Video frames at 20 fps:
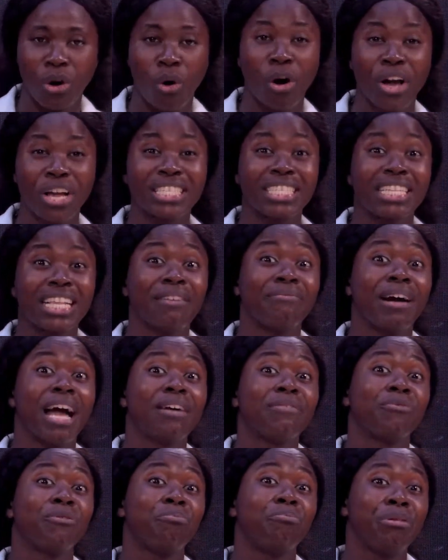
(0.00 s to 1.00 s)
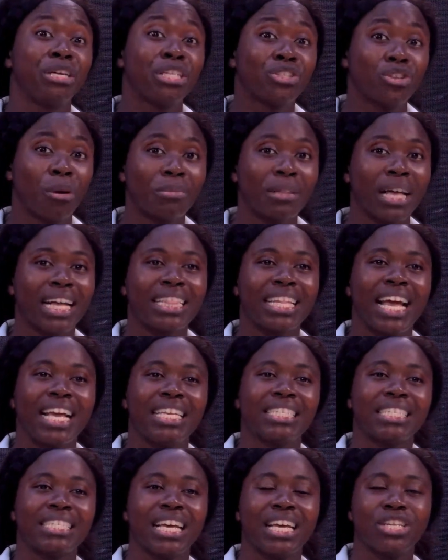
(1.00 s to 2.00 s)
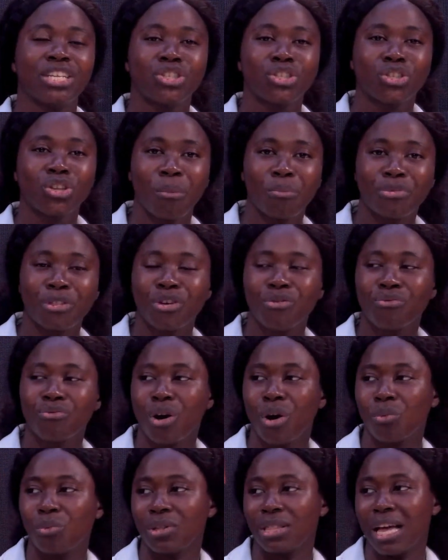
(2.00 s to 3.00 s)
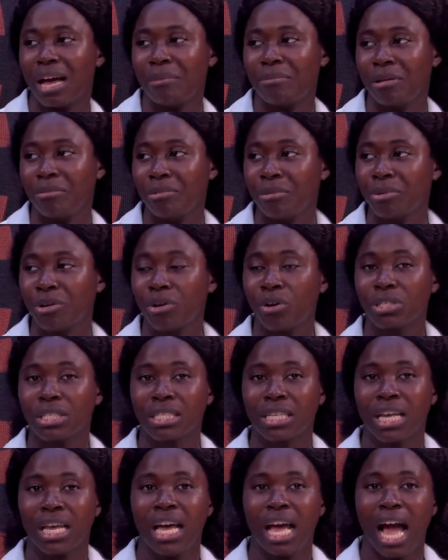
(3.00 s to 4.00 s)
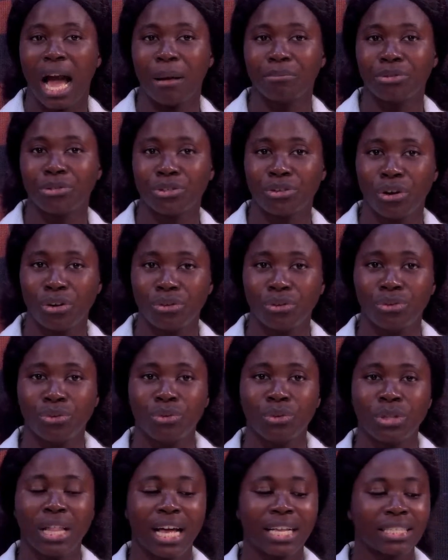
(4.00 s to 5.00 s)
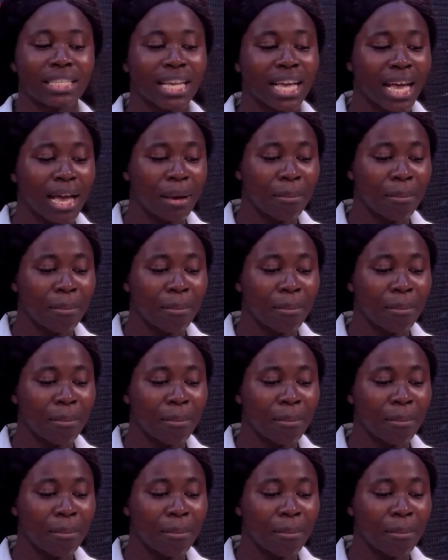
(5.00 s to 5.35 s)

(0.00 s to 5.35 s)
Or it's never even picked up that there is something wrong with her baby, because I'm sure you know that